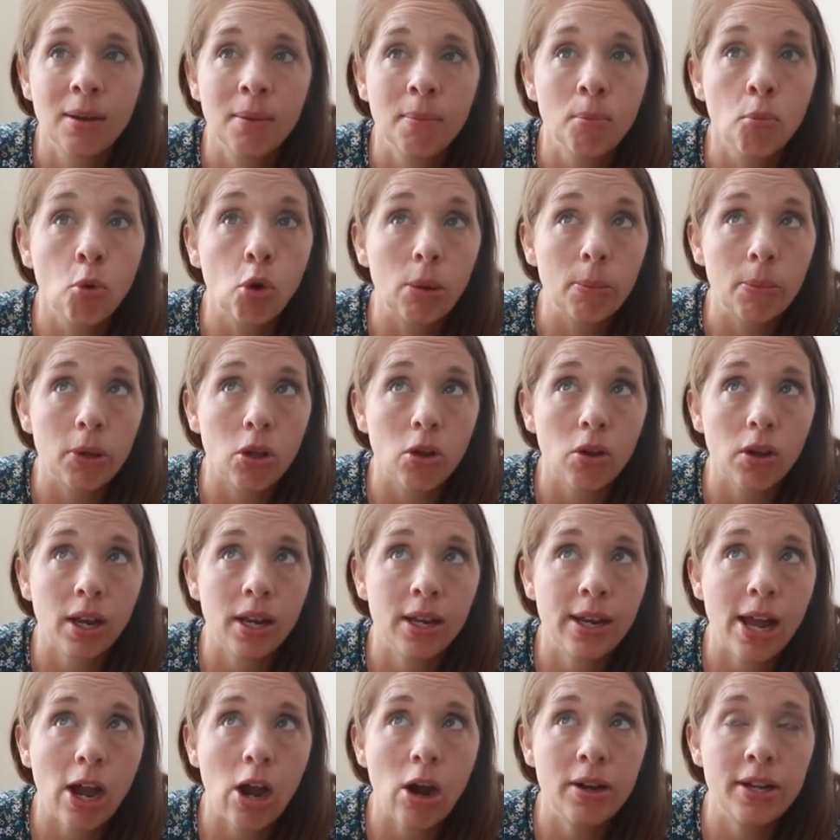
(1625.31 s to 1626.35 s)
more milk
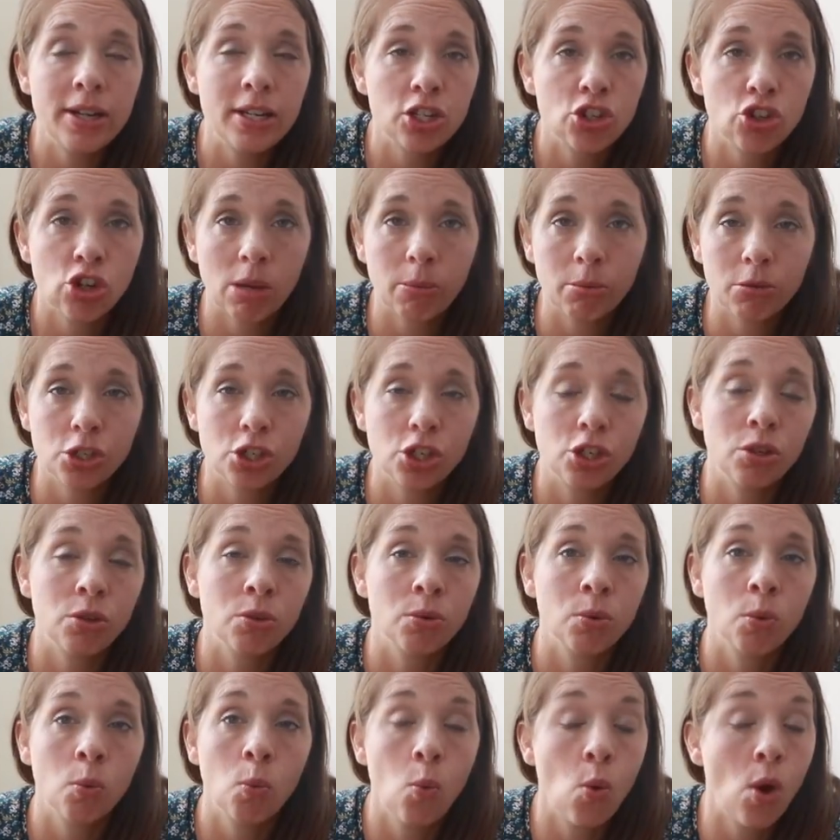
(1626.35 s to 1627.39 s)
and now I need to
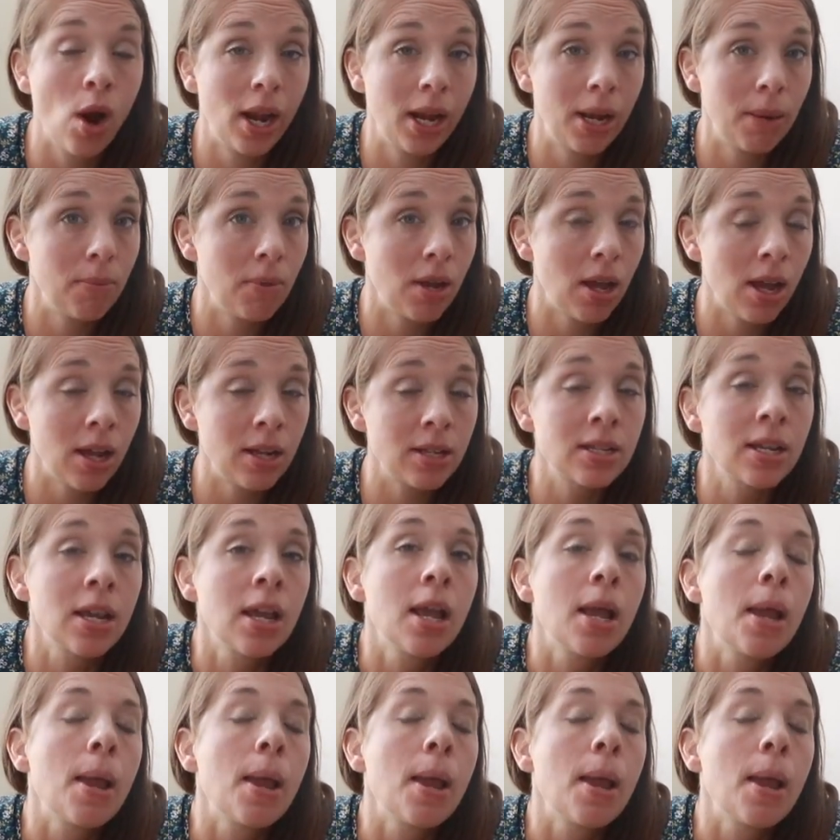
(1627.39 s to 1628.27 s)
troubleshoot why I'm not.